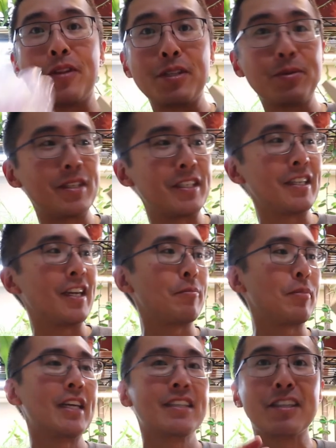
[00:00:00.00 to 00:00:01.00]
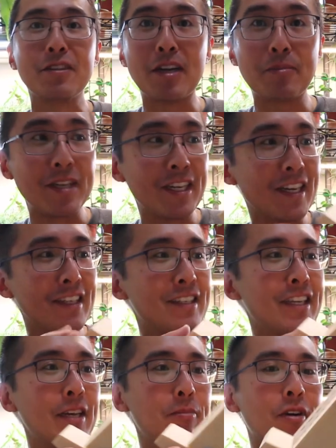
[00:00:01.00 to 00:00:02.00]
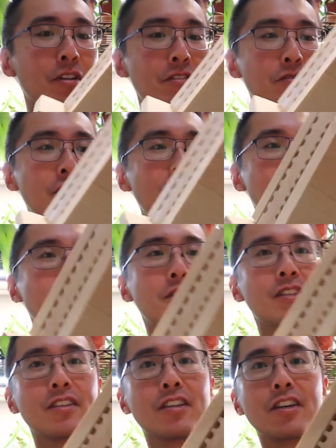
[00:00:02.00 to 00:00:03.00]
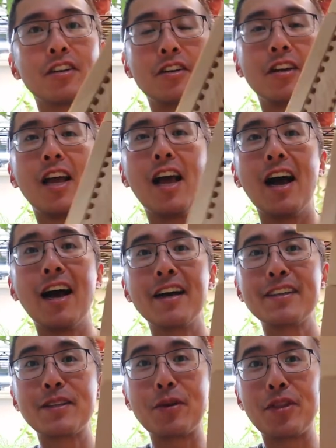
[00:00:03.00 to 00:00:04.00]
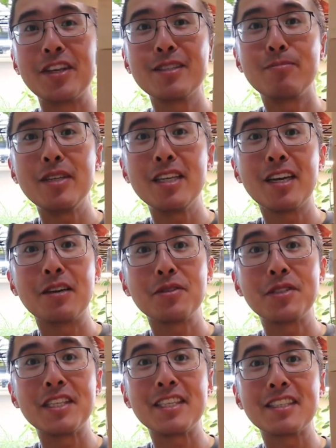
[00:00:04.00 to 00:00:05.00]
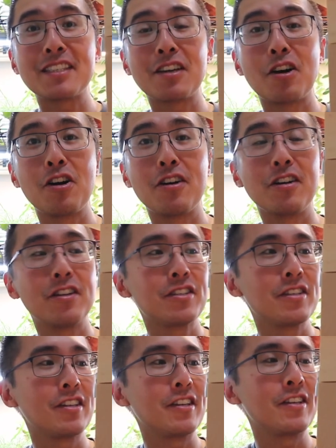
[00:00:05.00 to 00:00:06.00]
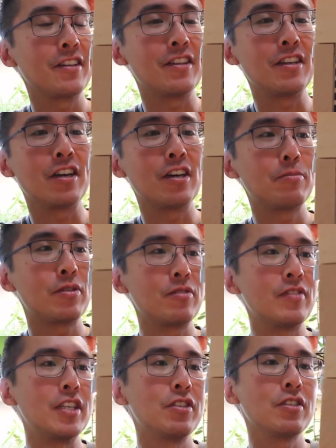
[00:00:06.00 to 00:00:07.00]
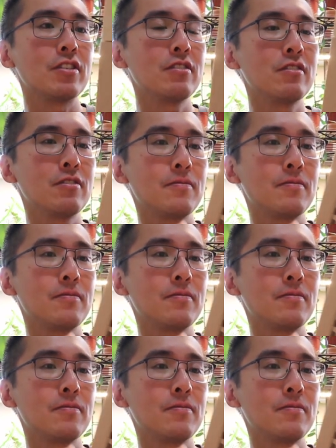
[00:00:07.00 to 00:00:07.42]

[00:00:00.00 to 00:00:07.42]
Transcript: This one didn't have plastic wrap, it had tape all over it, so it was a little harder. Uh, so this bee house is called uh, the Observation